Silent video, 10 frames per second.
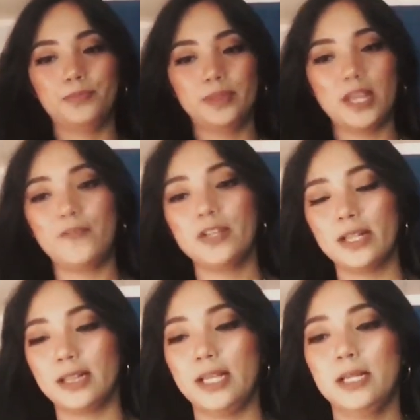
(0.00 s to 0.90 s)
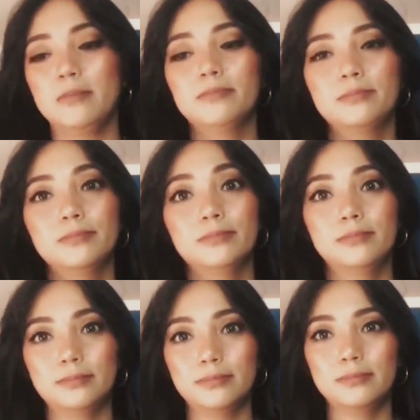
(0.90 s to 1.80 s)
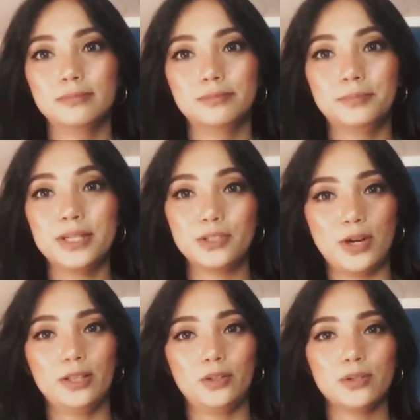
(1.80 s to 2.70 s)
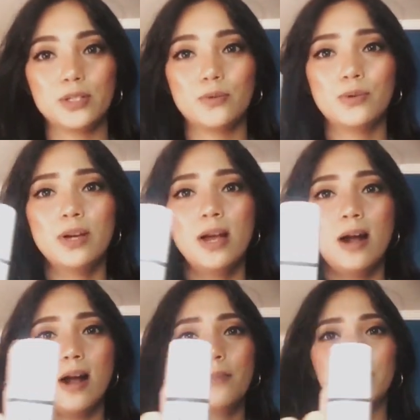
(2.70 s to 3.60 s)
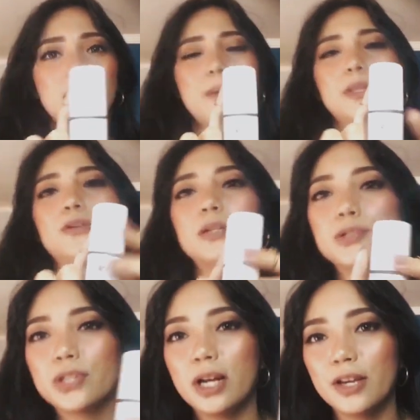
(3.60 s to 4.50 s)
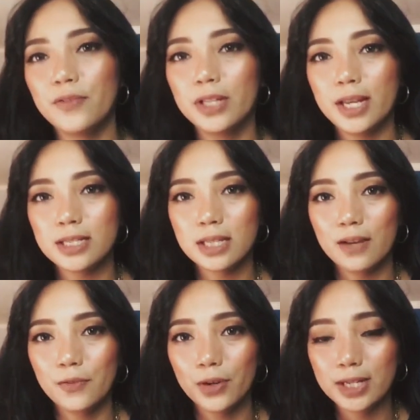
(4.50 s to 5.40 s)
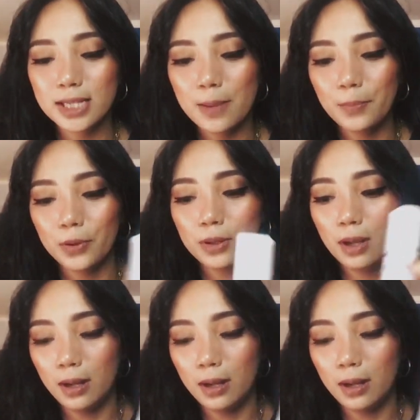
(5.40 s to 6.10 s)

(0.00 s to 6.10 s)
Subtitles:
definitely must try to. So ginamit ko lang siya if in case na, for example,